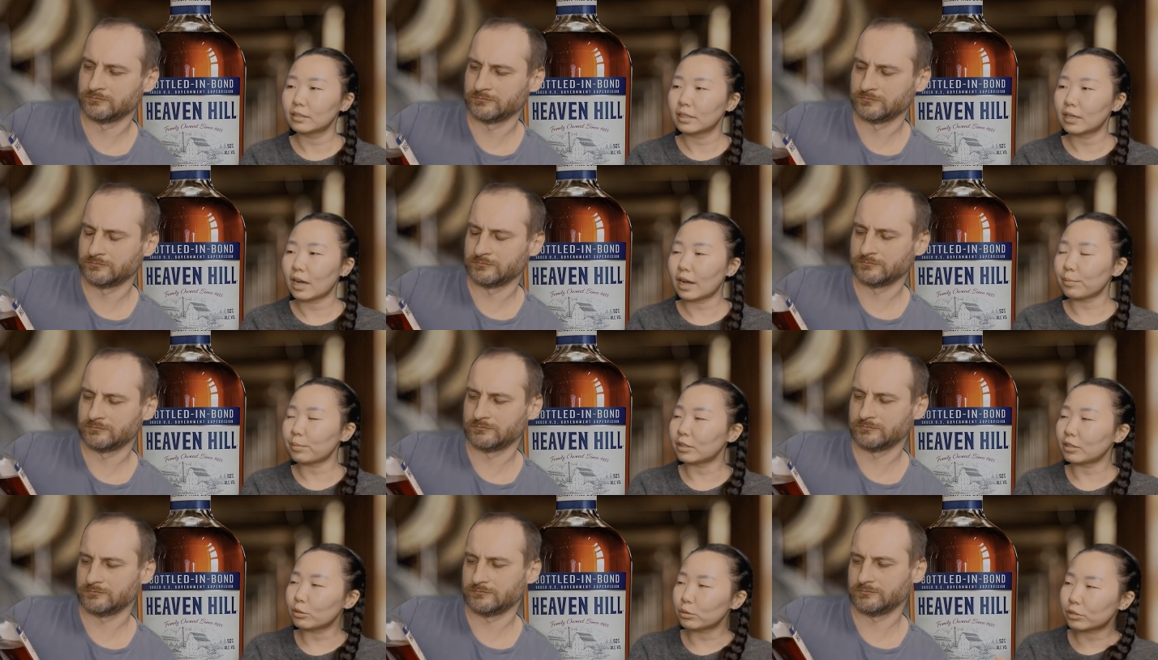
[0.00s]
Speaker 1: I
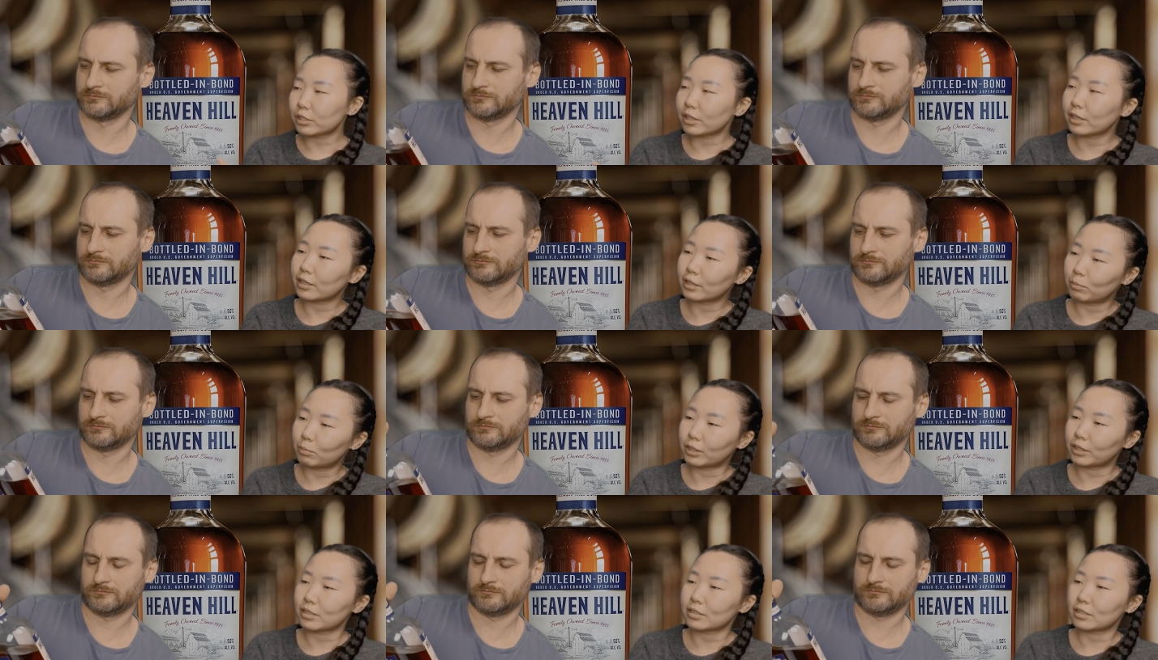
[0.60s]
mean, you said
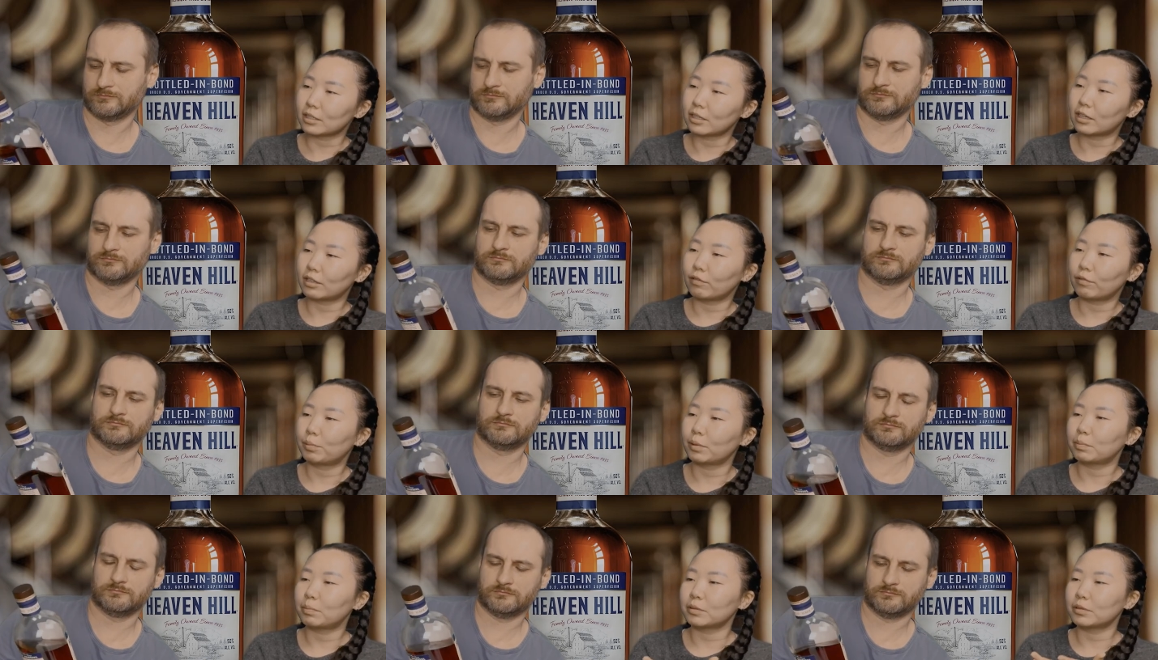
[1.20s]
because a lot of
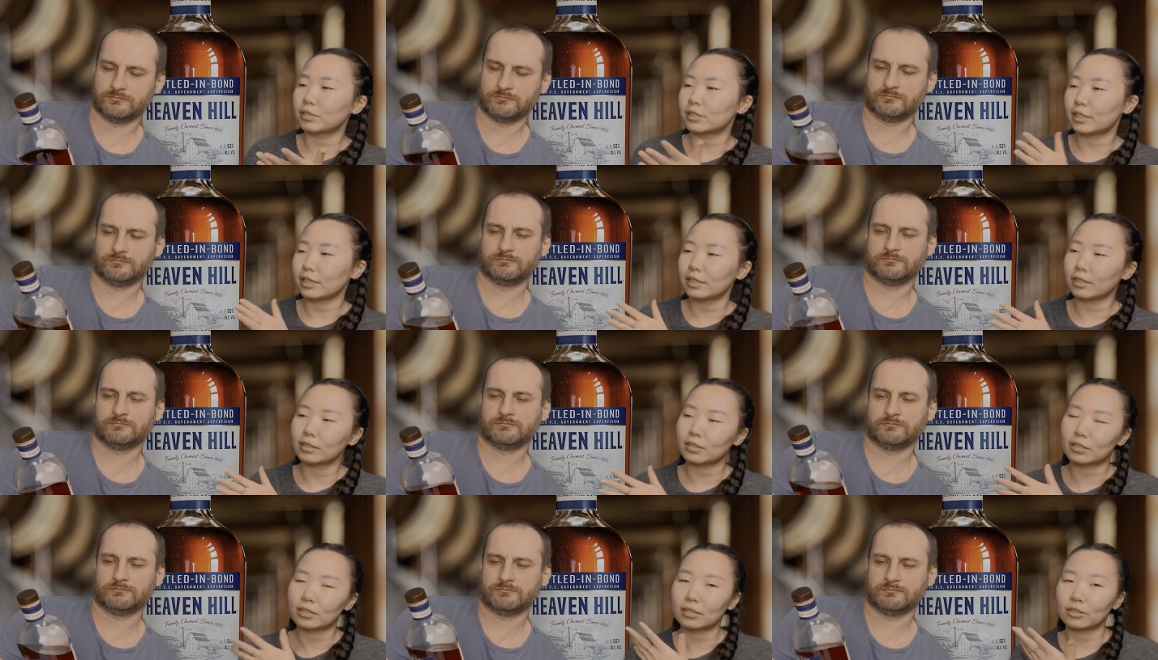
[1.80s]
people saying
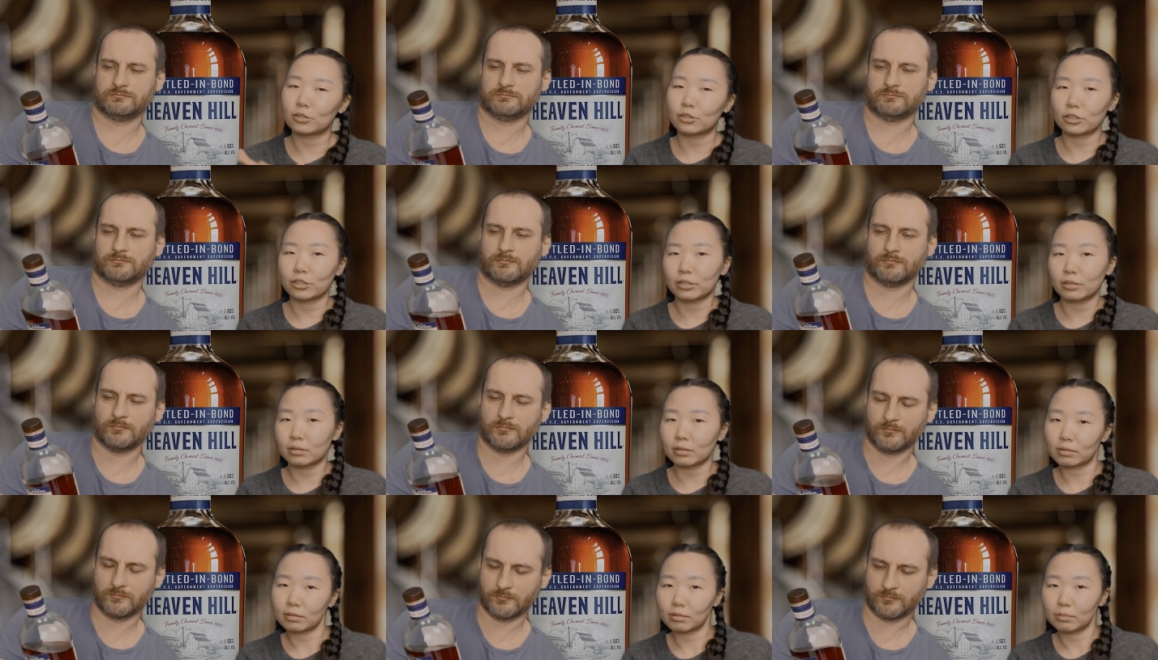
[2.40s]
it's a shit
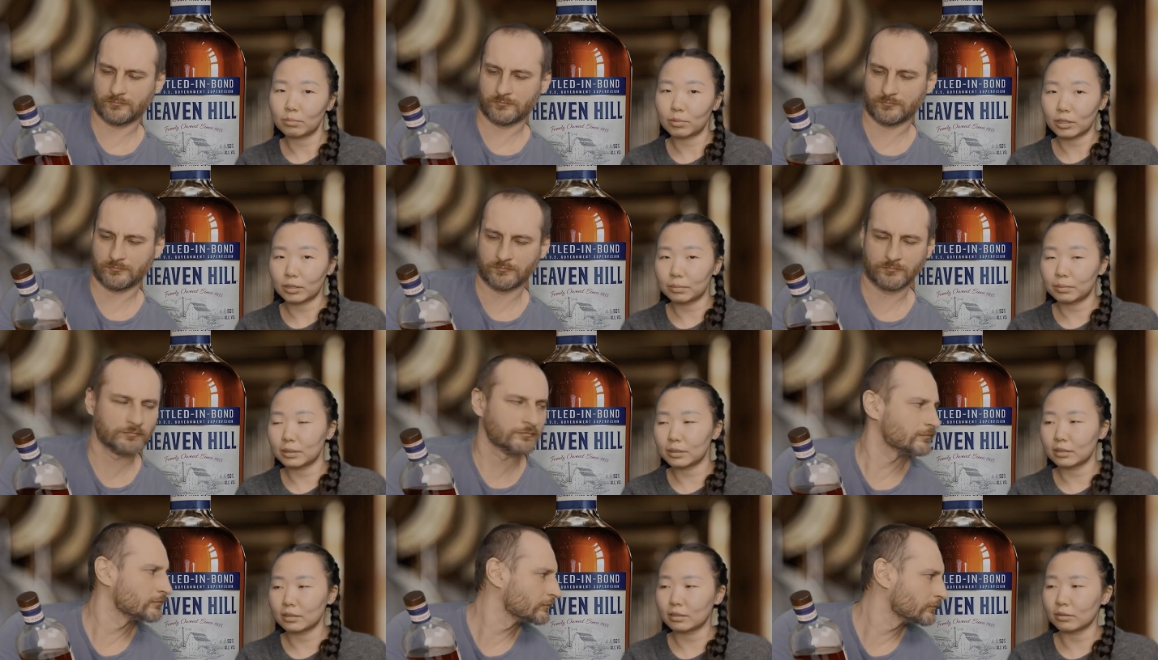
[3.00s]

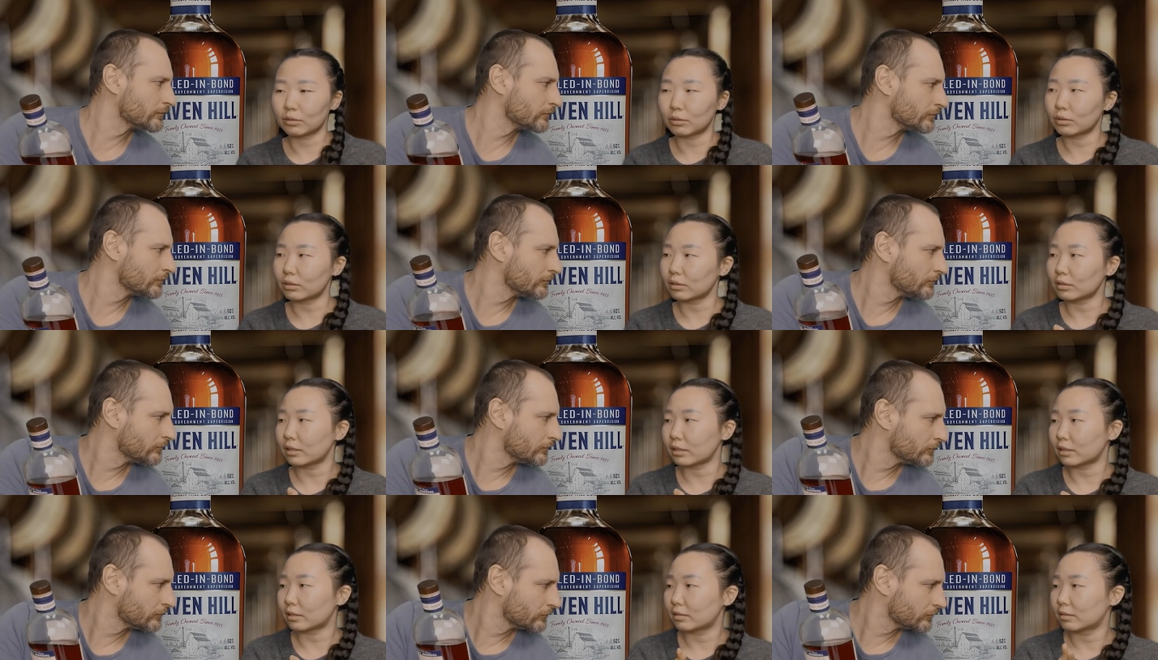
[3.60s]
bourbon or
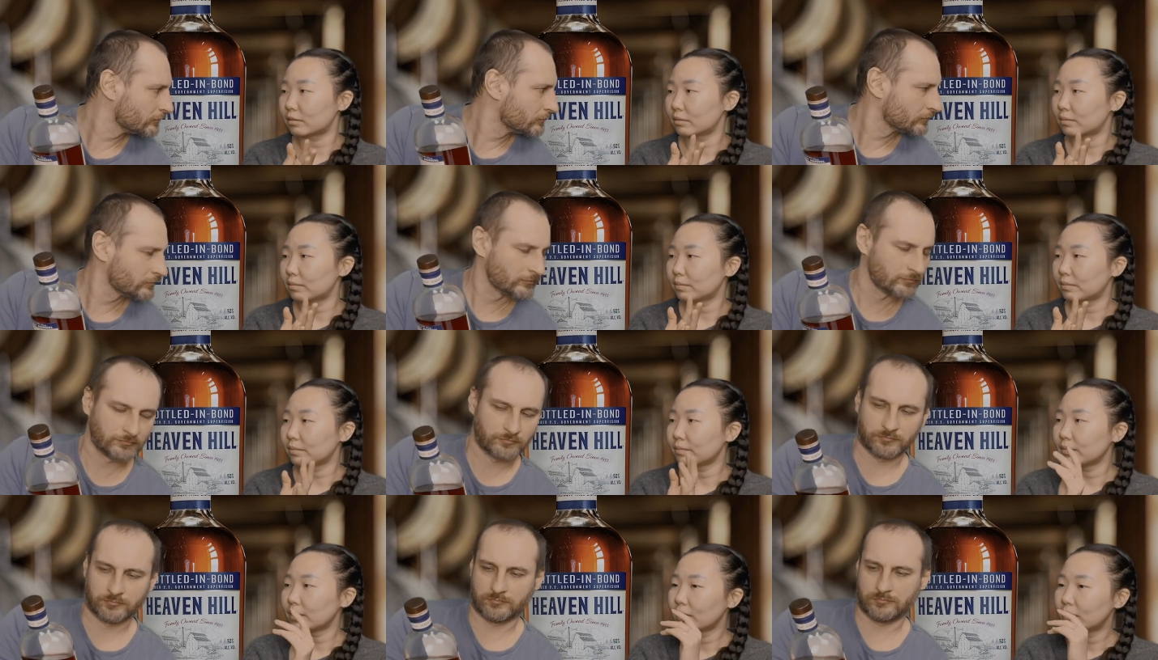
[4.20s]
like
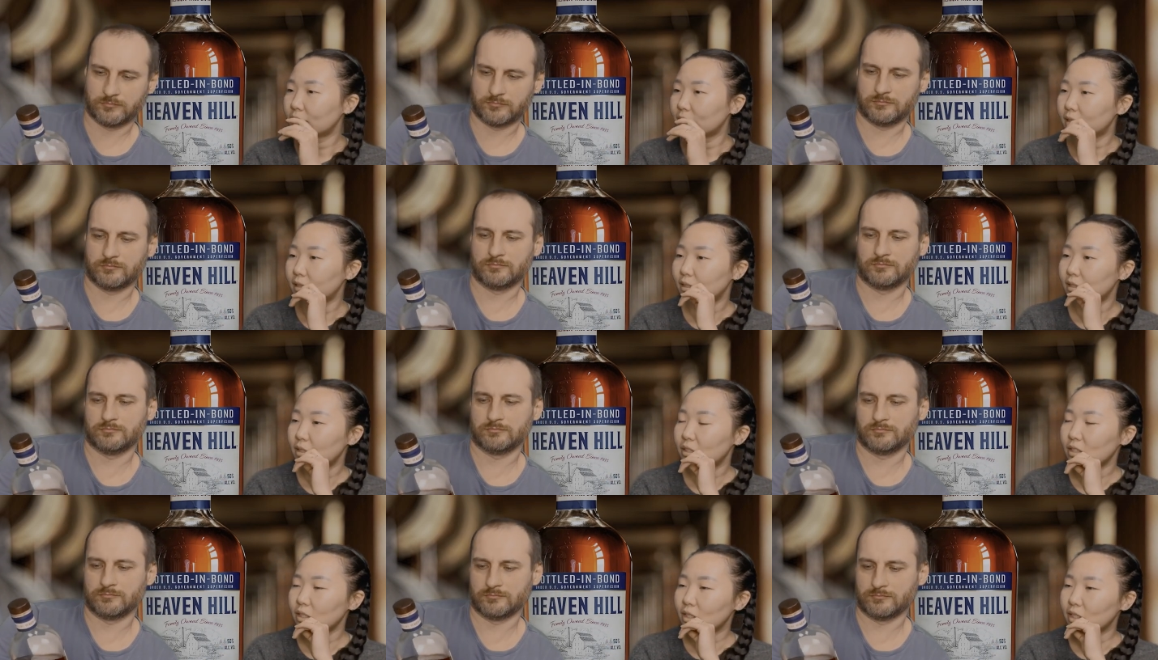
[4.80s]

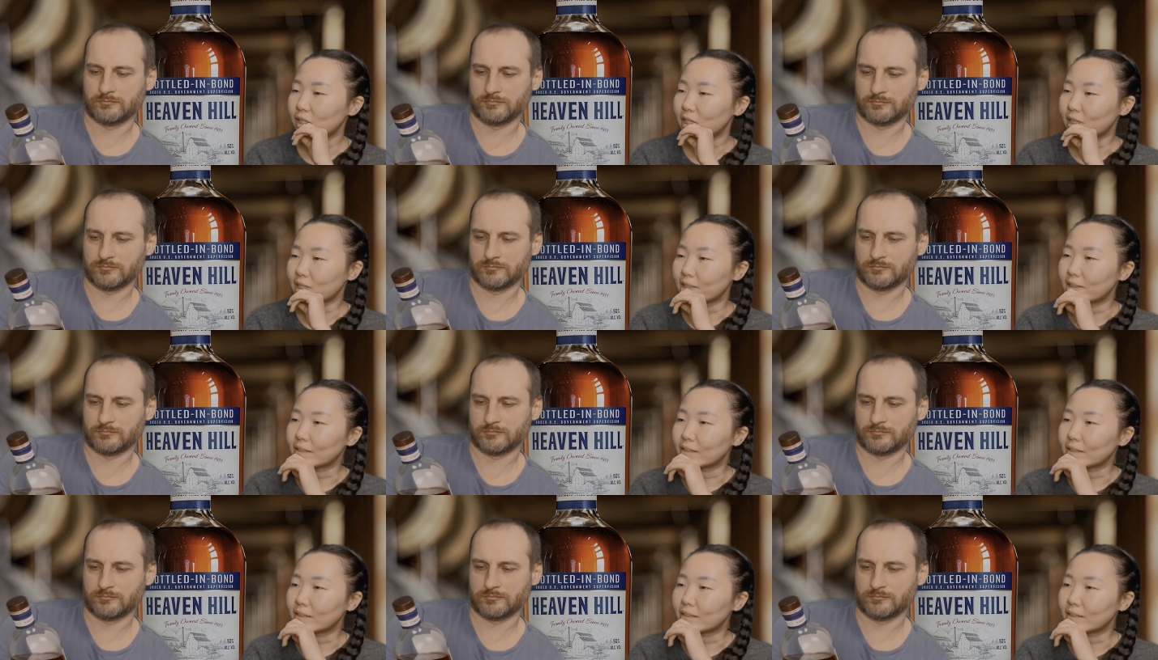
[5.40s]
like in